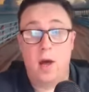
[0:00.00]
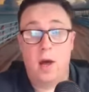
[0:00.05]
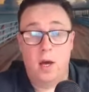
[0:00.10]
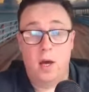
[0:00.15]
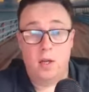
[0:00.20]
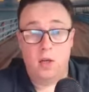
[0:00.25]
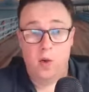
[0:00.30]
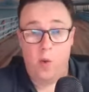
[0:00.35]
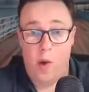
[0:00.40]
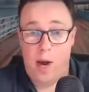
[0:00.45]

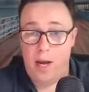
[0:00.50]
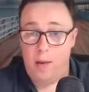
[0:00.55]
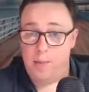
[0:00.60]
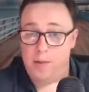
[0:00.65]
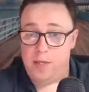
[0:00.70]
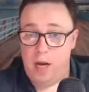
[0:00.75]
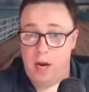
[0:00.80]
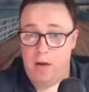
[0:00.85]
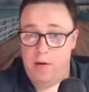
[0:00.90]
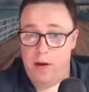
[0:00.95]
20%
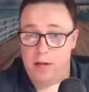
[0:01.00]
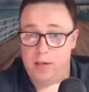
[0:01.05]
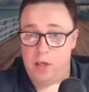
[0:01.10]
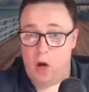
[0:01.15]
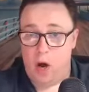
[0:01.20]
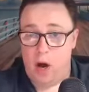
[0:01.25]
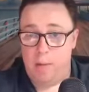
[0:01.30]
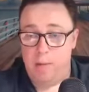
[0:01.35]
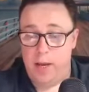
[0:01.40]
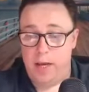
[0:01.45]
of our time
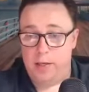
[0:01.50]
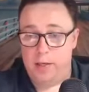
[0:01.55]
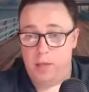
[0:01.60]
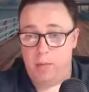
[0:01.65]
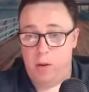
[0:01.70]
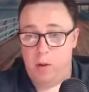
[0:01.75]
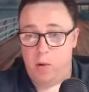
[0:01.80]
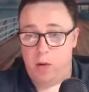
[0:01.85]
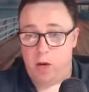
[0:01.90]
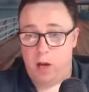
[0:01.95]
needs to be
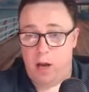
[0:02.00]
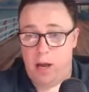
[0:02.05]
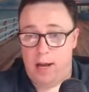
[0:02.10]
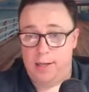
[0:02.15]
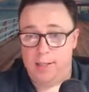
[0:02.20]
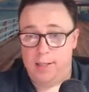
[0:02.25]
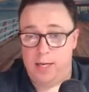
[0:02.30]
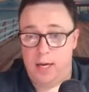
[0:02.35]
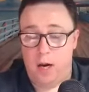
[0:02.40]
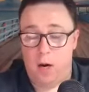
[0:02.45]
with
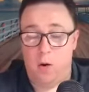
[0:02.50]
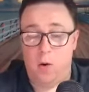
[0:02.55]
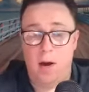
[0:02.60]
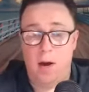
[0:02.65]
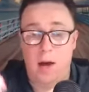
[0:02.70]
clientele.